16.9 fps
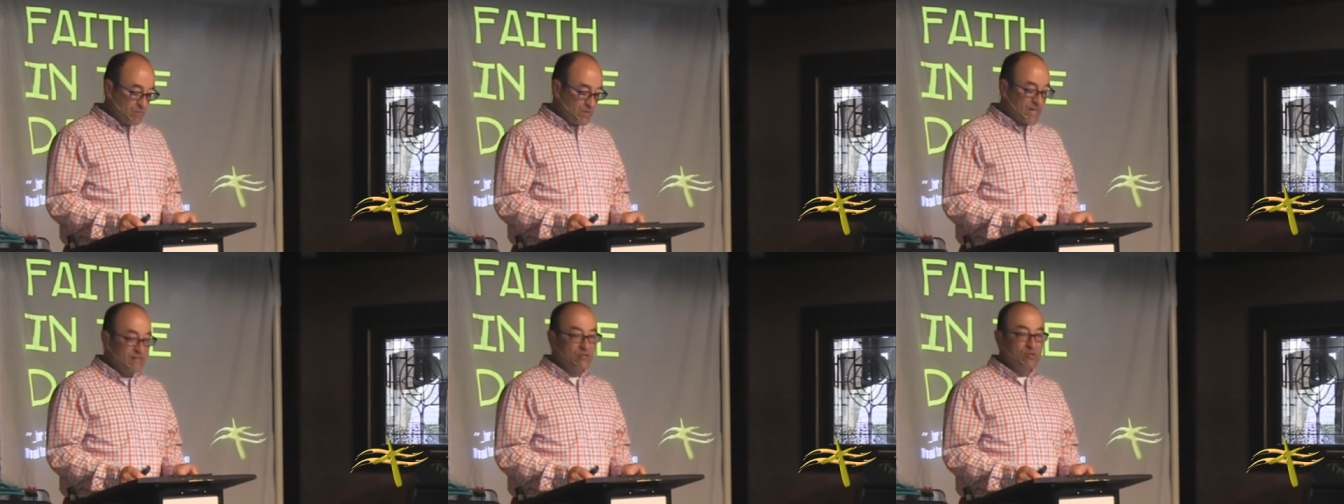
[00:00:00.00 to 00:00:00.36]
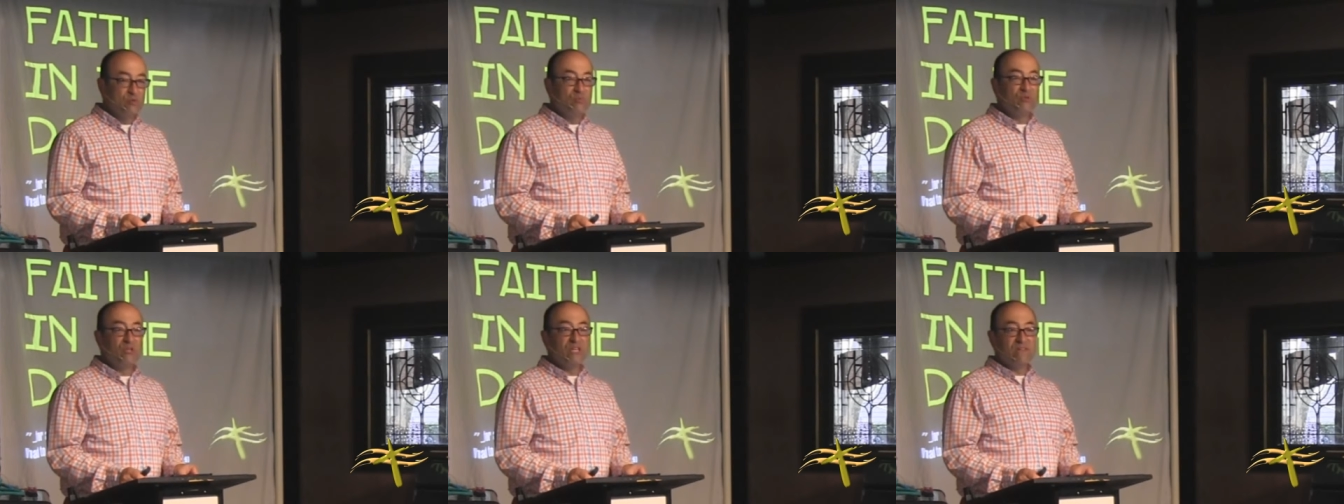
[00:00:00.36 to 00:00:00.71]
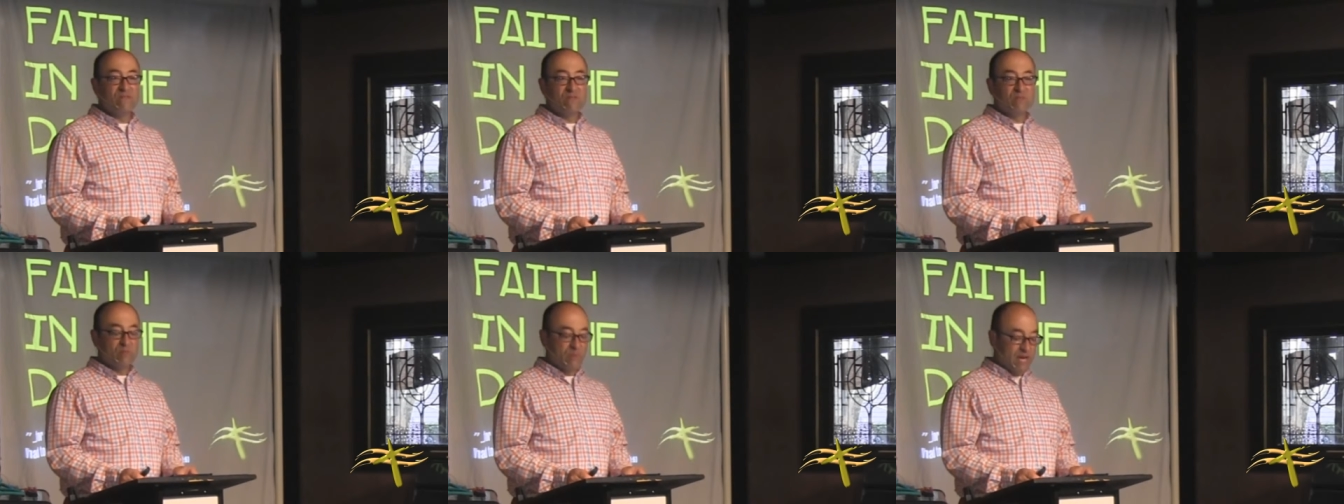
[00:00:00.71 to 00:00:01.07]
But I do
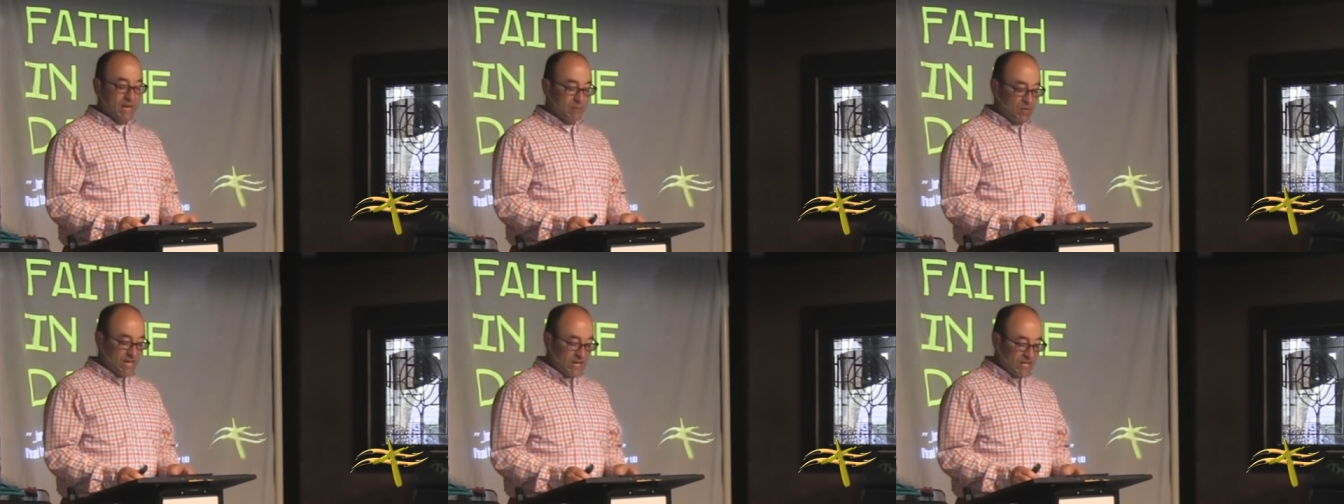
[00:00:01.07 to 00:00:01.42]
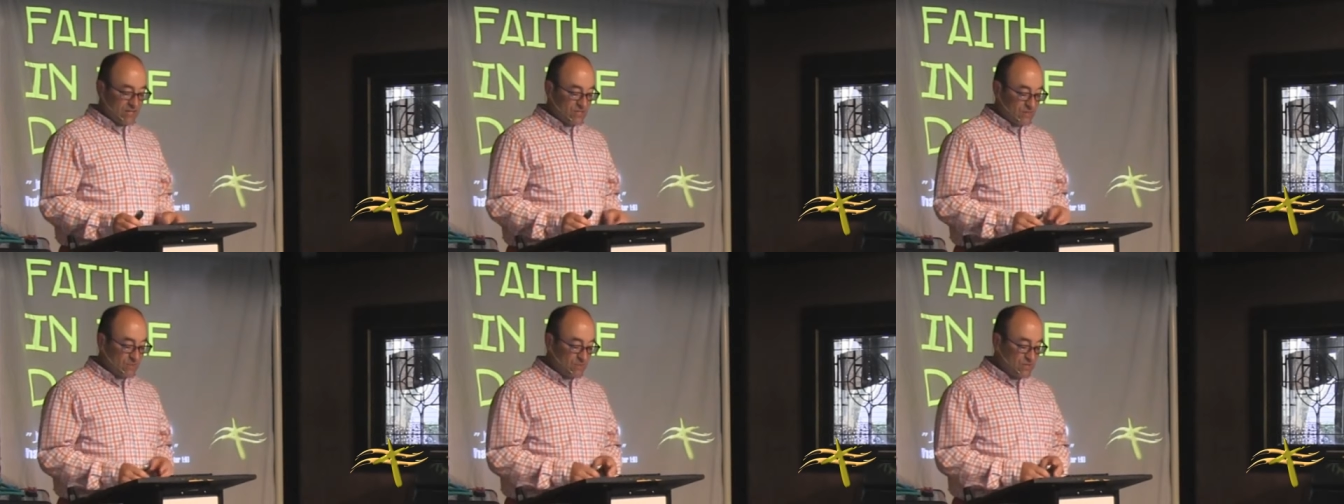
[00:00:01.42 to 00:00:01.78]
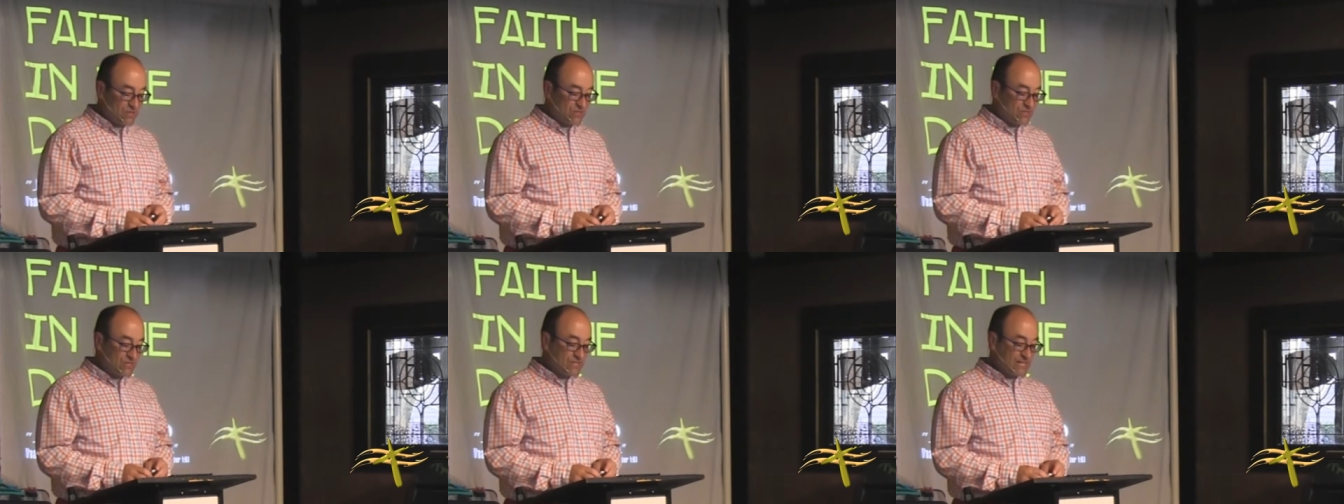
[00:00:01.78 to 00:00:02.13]
believe that the Bible has
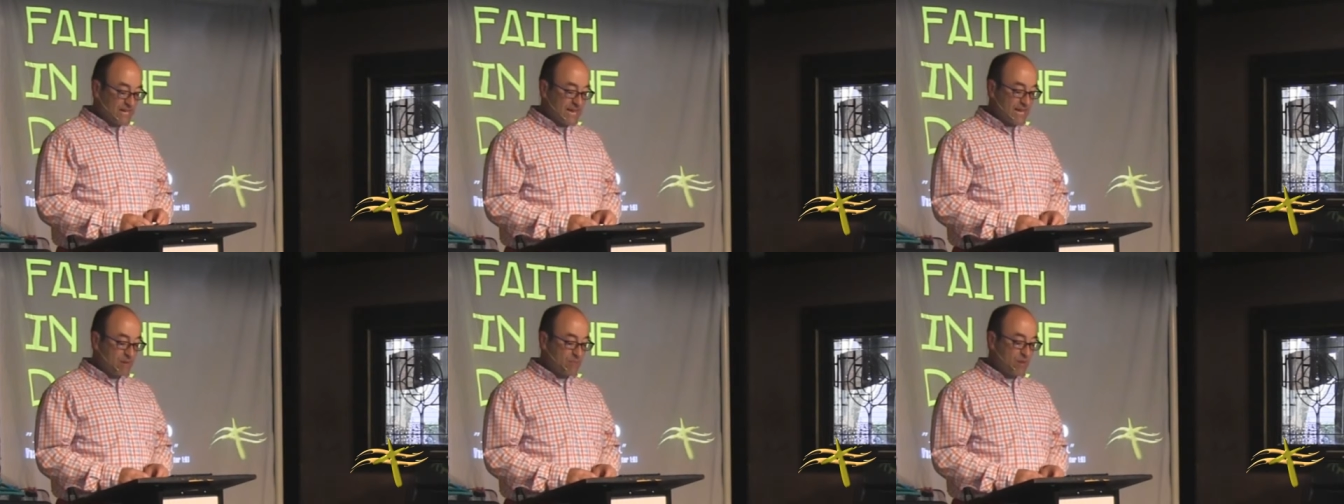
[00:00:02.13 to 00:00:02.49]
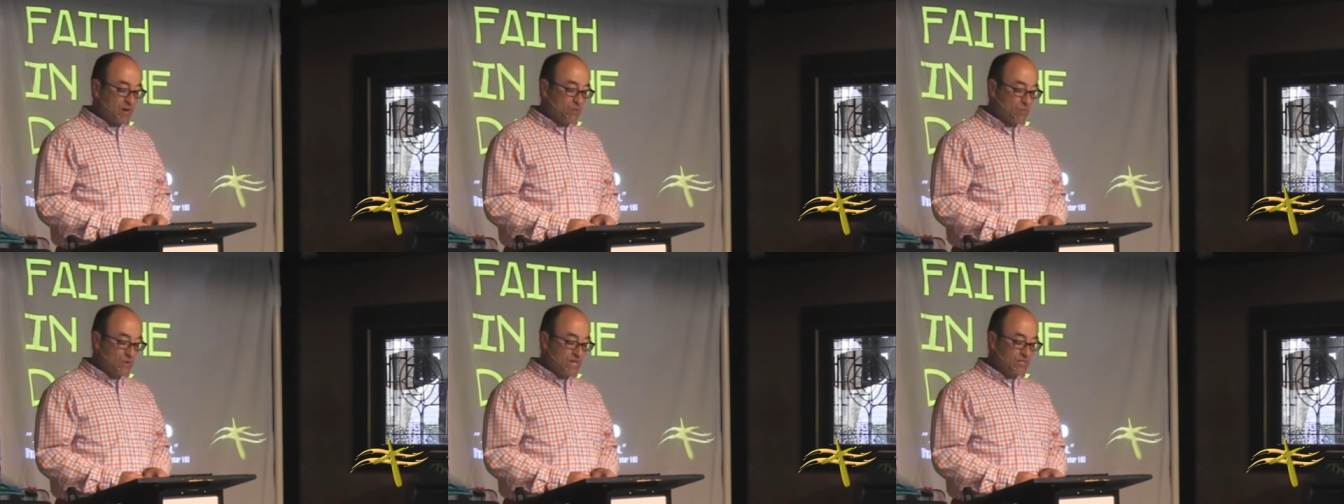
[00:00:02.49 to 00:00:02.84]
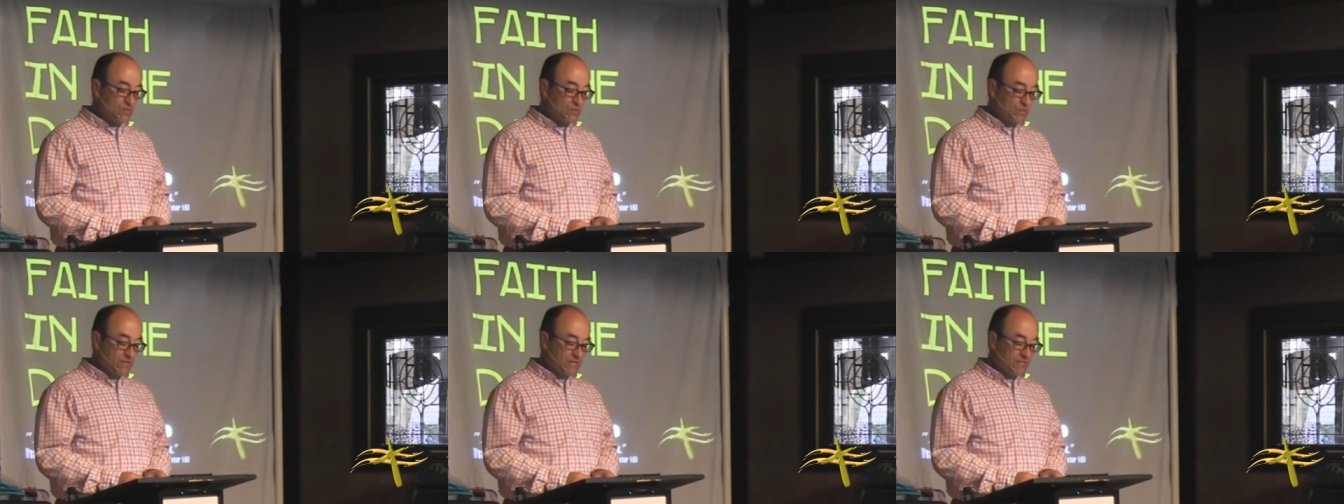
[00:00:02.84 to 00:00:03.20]
something to say about
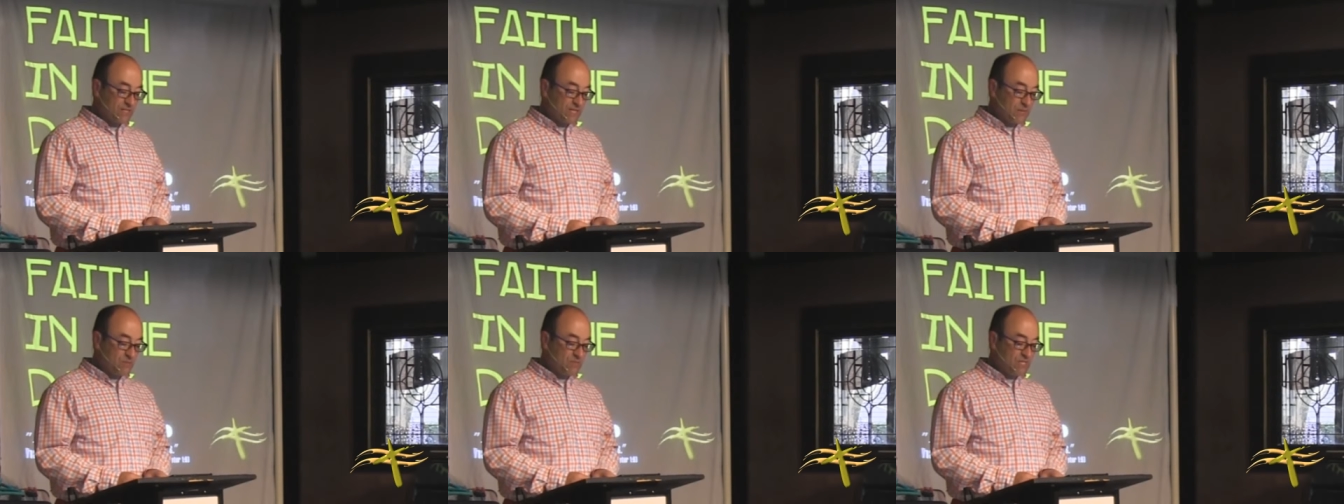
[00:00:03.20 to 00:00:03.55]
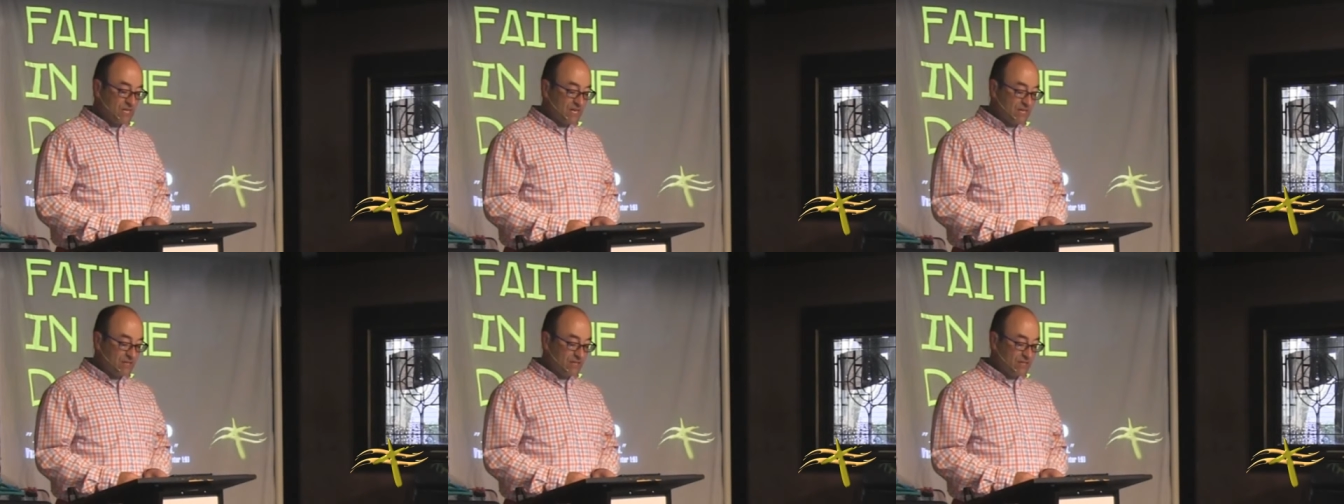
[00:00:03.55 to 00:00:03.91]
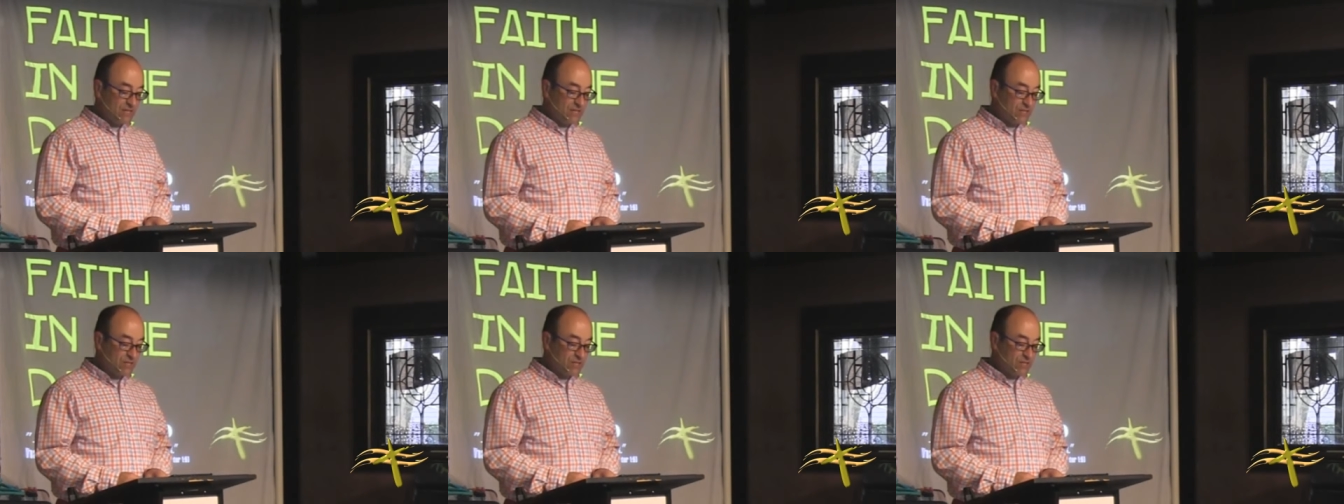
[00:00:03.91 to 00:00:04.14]
weeks when it seems easy